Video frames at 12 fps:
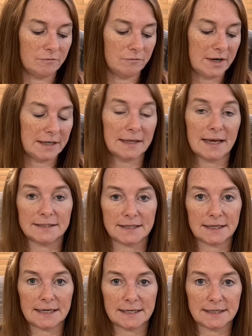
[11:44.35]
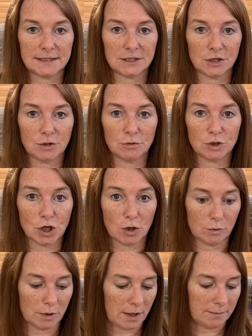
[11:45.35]
realised I needed to show
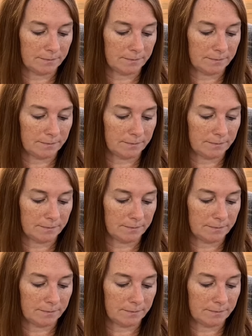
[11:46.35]
you.